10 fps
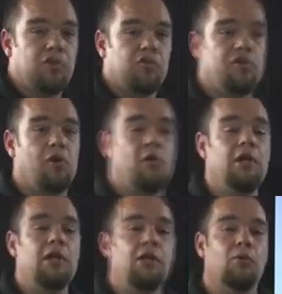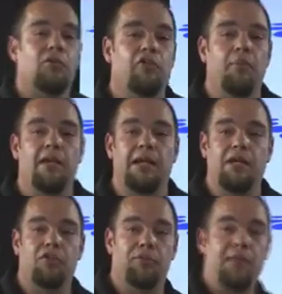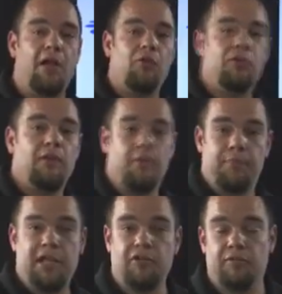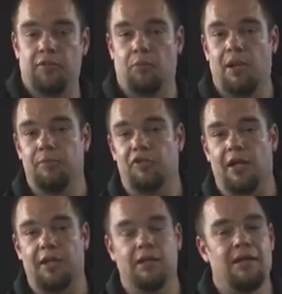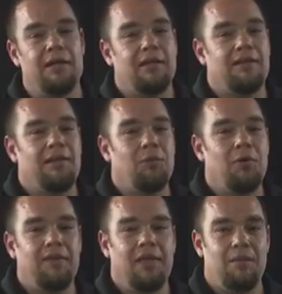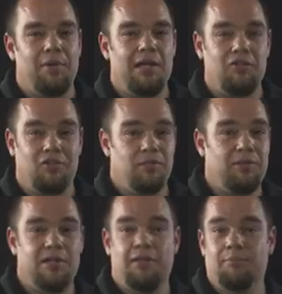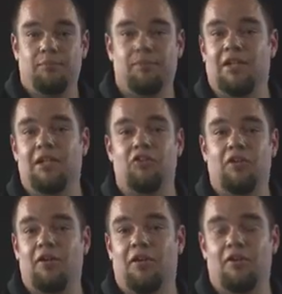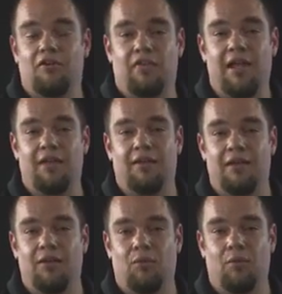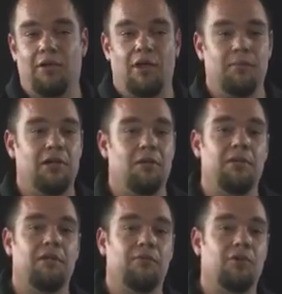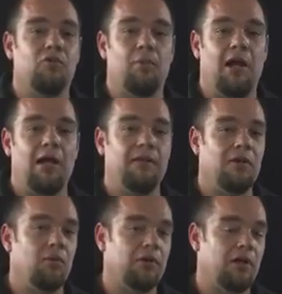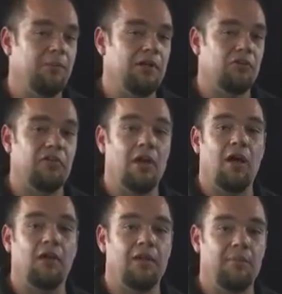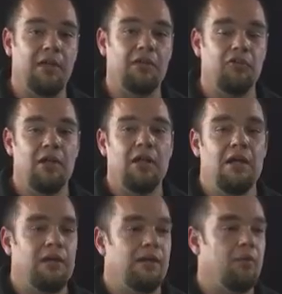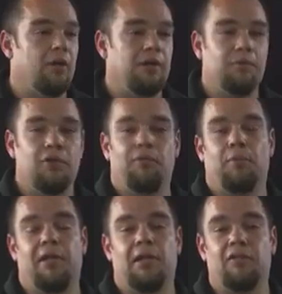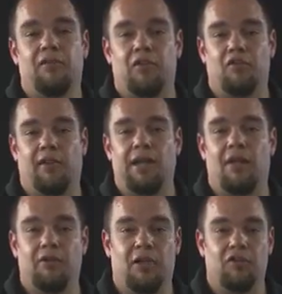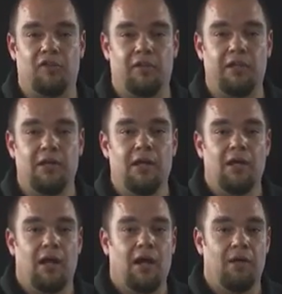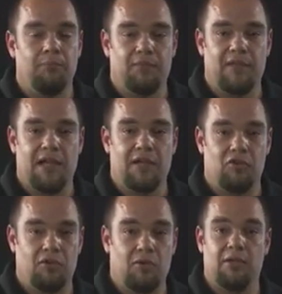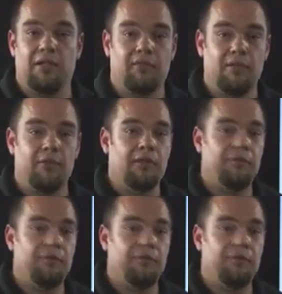So when somebody has found a page of your website, they want that page to be easy to understand. They don't want to come here and be confused by it. They don't want to come here and see an ugly page. They want a beautiful page that is laid out nicely, that is going to give them the